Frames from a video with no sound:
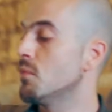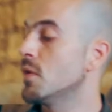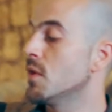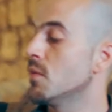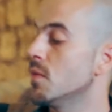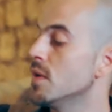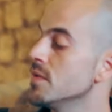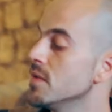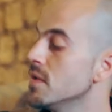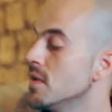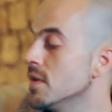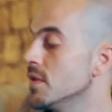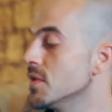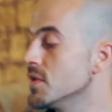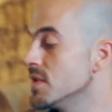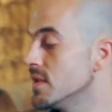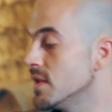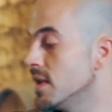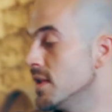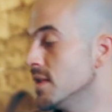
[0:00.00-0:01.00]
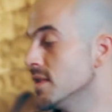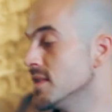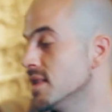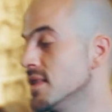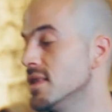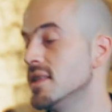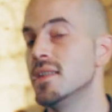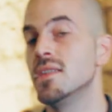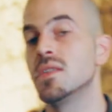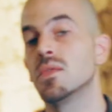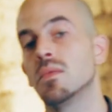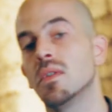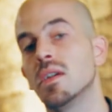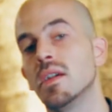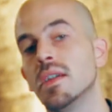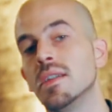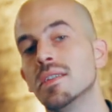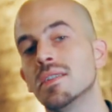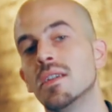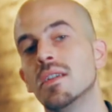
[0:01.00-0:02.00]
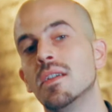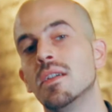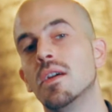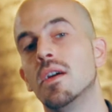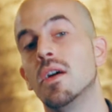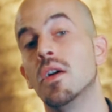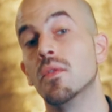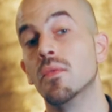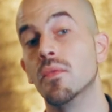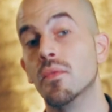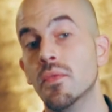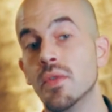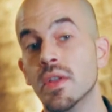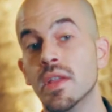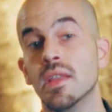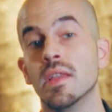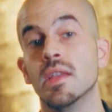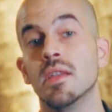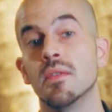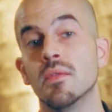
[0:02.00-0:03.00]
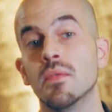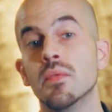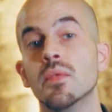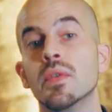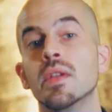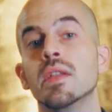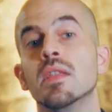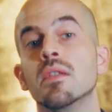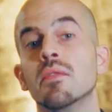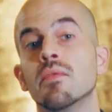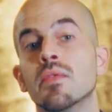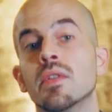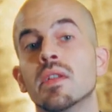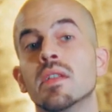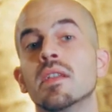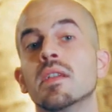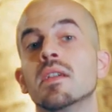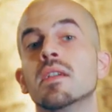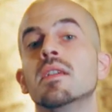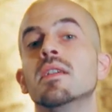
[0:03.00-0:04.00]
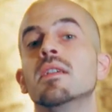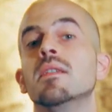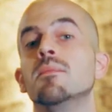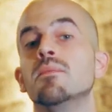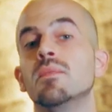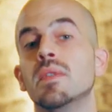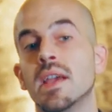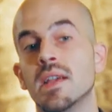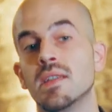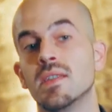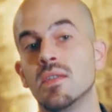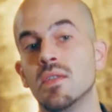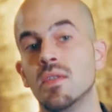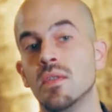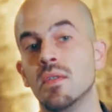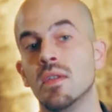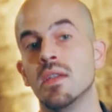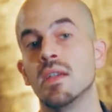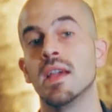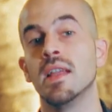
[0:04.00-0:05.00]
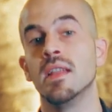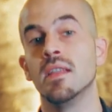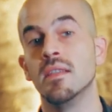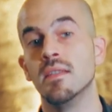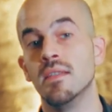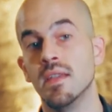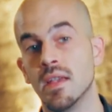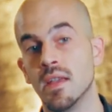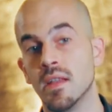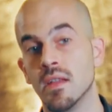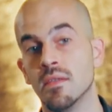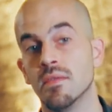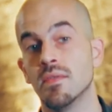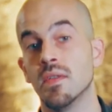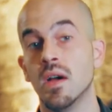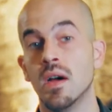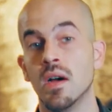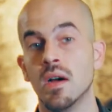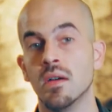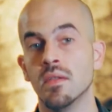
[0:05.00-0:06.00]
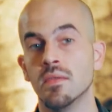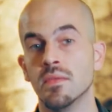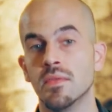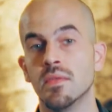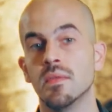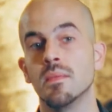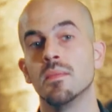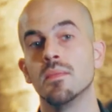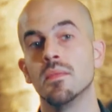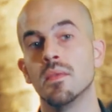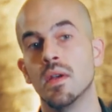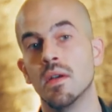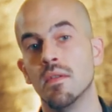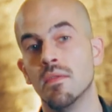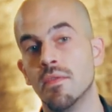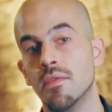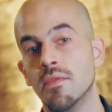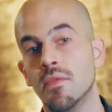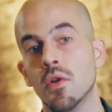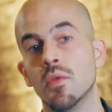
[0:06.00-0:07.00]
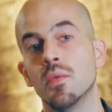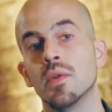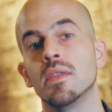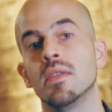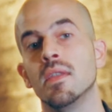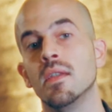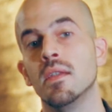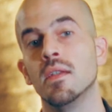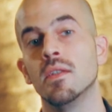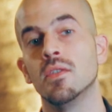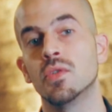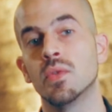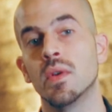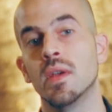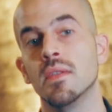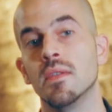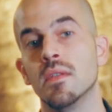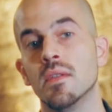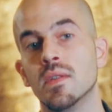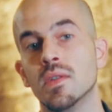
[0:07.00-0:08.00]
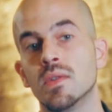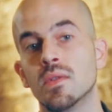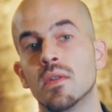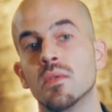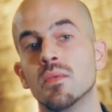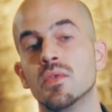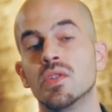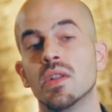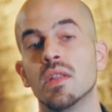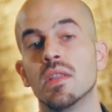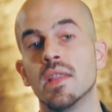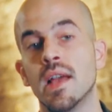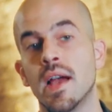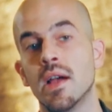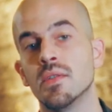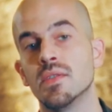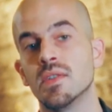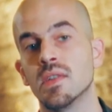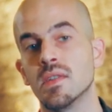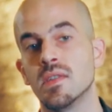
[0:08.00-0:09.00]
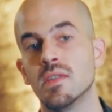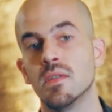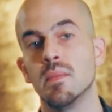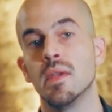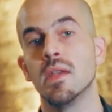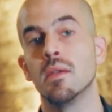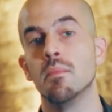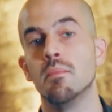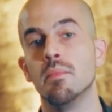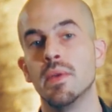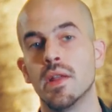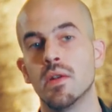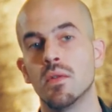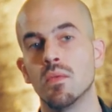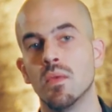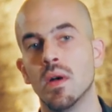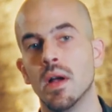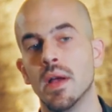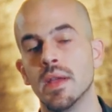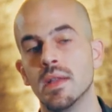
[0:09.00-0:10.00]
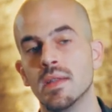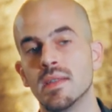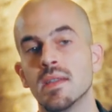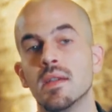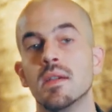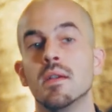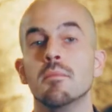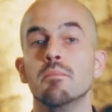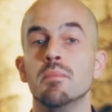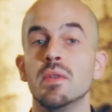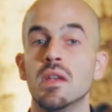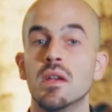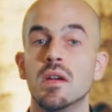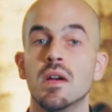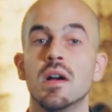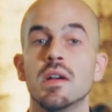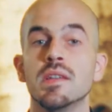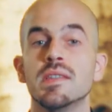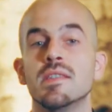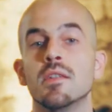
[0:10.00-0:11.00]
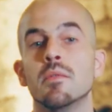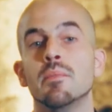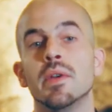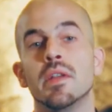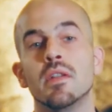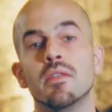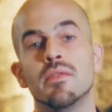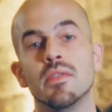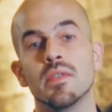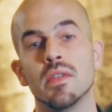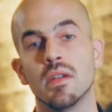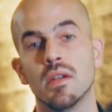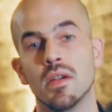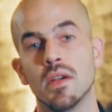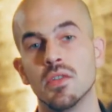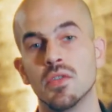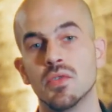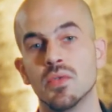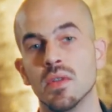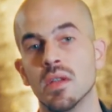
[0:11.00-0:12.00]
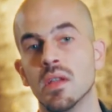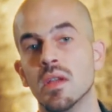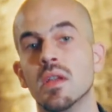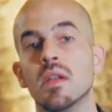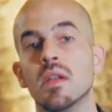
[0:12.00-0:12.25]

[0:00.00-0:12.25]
What I want you to understand is that these wines are really, really, really executing and indicative of a forward-thinking trend in Israel which allows us to make better wines because they're better for the country.